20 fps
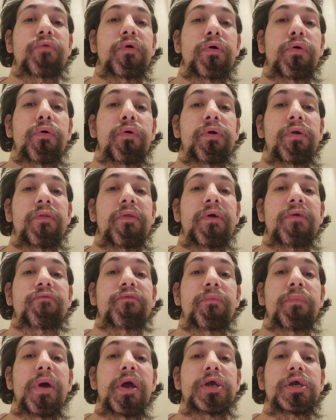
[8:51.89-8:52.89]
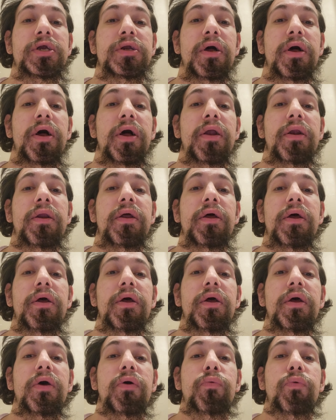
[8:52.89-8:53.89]
recorded the information on,
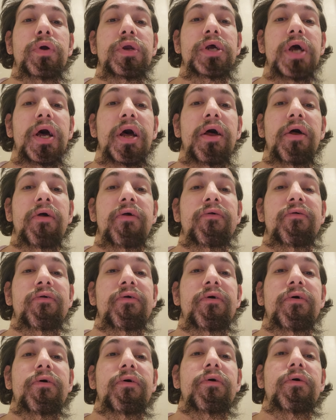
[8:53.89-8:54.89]
which has